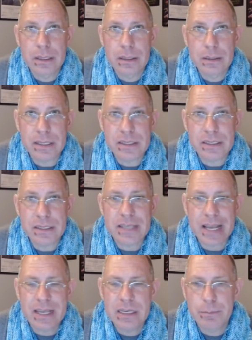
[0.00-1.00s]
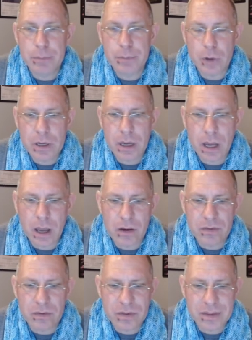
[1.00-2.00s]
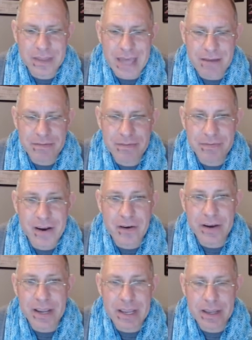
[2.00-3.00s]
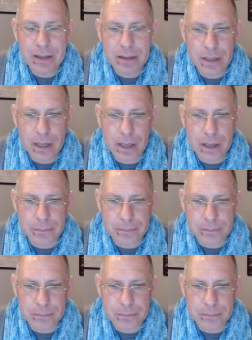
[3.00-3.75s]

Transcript: the second book of that fairy, um,